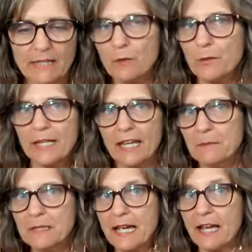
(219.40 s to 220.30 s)
that we
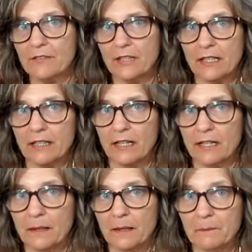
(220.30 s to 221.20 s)
came into having
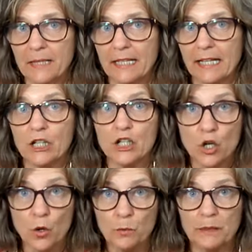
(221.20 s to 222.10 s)
a meeting, a
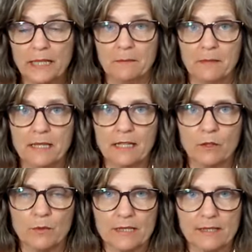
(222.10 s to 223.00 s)
no-play
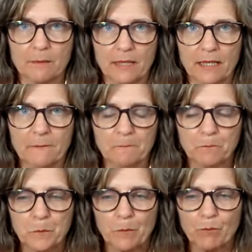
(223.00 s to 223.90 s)
meeting with somebody,
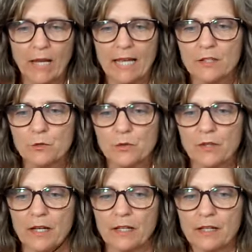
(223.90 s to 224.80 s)
and this was
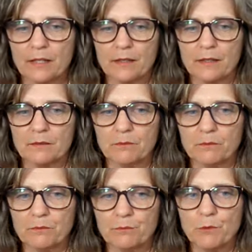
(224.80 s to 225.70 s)

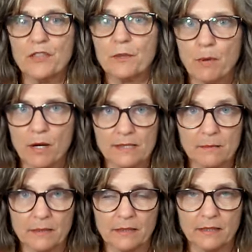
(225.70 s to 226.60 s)
with the
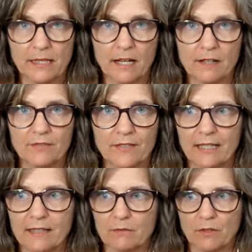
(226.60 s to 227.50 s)
possibility of
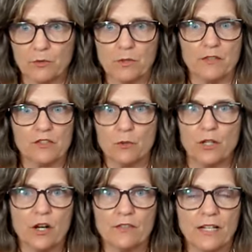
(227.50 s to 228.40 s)
then the three of us
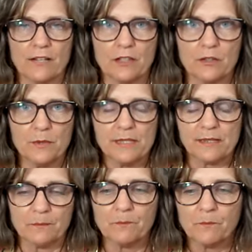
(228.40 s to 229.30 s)
going off and having a
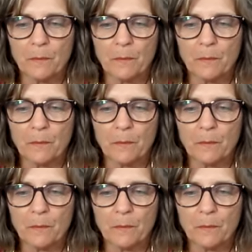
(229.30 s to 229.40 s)
threesome,